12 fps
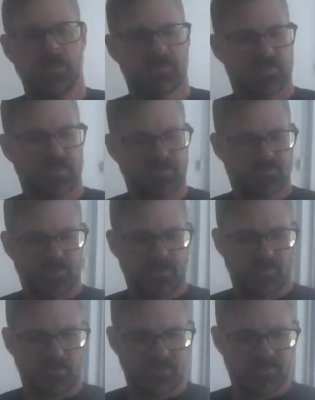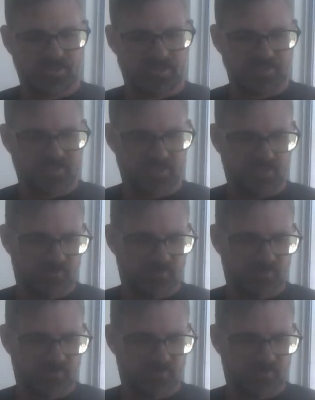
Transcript: Setting track lines and high center